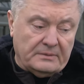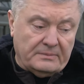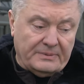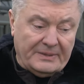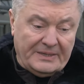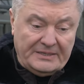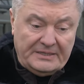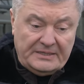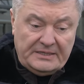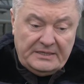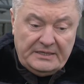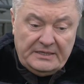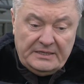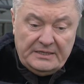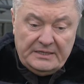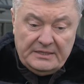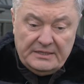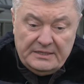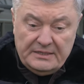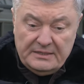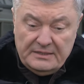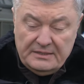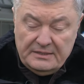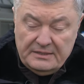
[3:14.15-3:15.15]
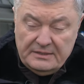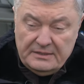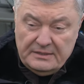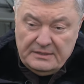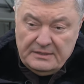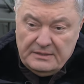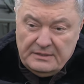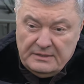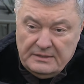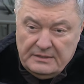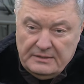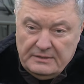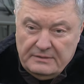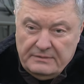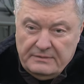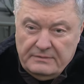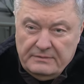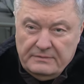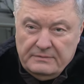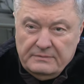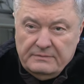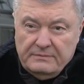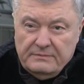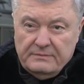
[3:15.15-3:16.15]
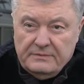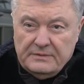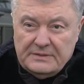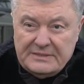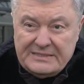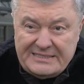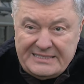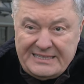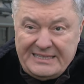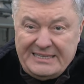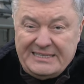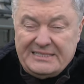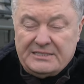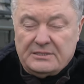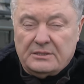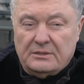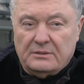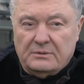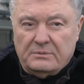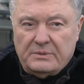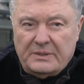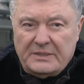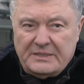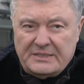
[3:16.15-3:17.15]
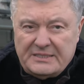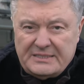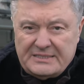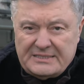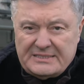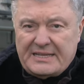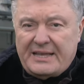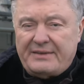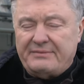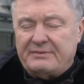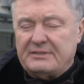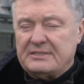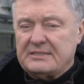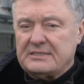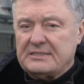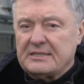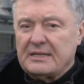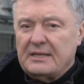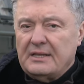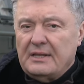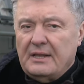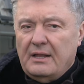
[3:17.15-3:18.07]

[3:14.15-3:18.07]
26th and 27th